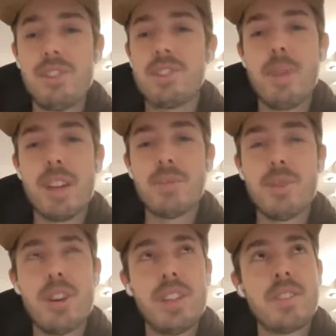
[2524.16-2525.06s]
kind of knows the
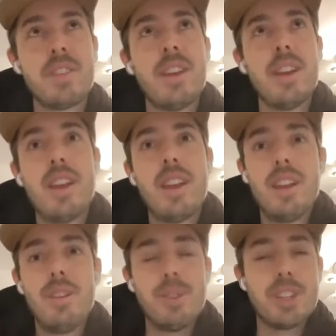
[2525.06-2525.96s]
buzzwords,
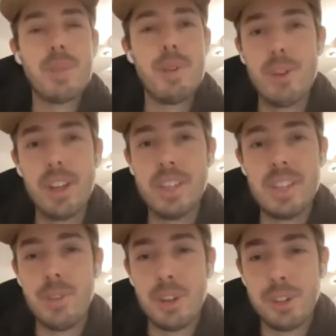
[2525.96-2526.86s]
which can be
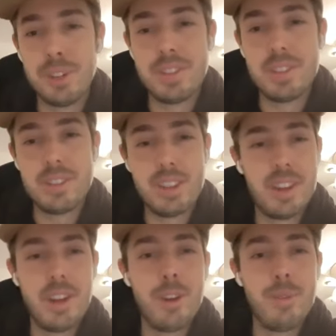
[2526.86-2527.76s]
really difficult
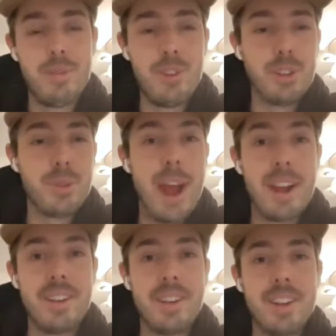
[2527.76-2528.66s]
to filter
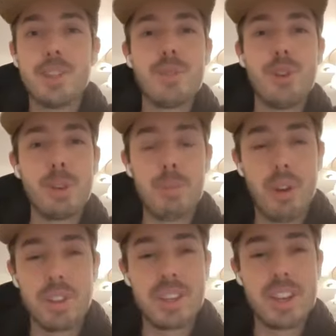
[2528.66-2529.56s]
out in interviewing
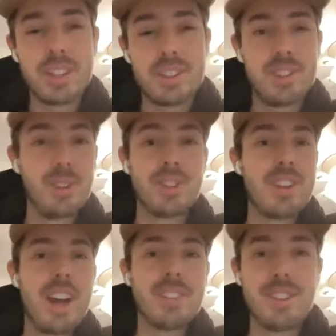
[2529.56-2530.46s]
process. So
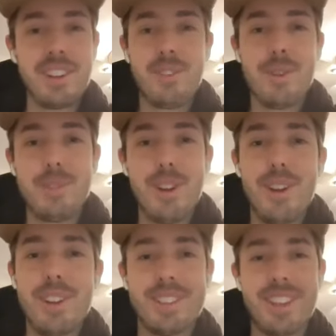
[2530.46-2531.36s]
it's nice that in
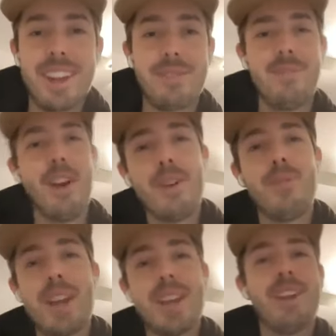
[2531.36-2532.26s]
crypto, it's like
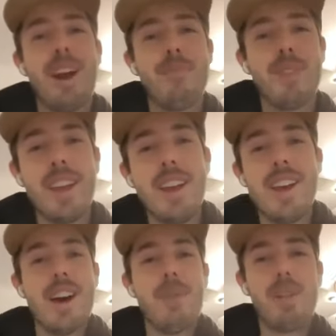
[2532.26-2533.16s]
very funny that I'm
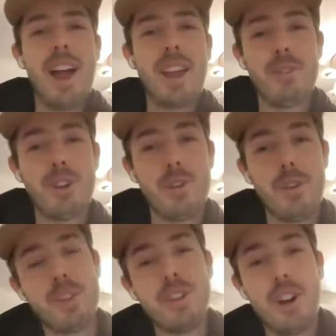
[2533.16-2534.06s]
applying for a
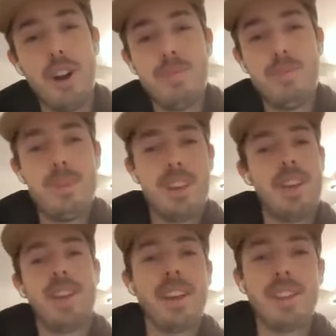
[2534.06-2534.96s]
crypto job
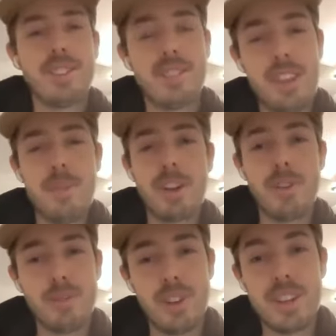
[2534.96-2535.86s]
and they can just see my
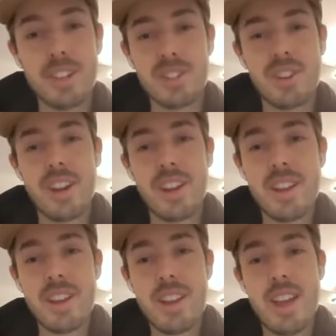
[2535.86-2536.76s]
crypto history
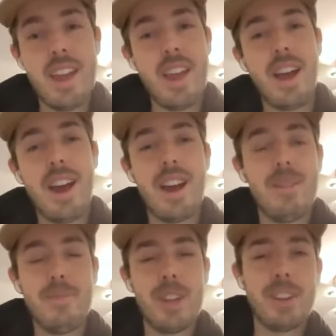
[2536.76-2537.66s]

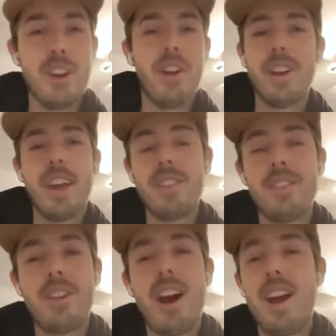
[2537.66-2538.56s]
um, and go, okay,
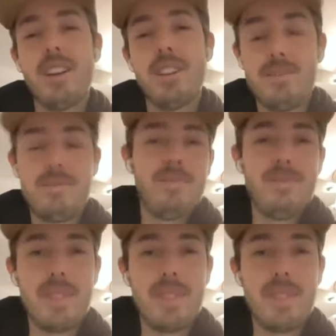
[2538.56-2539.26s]
this guy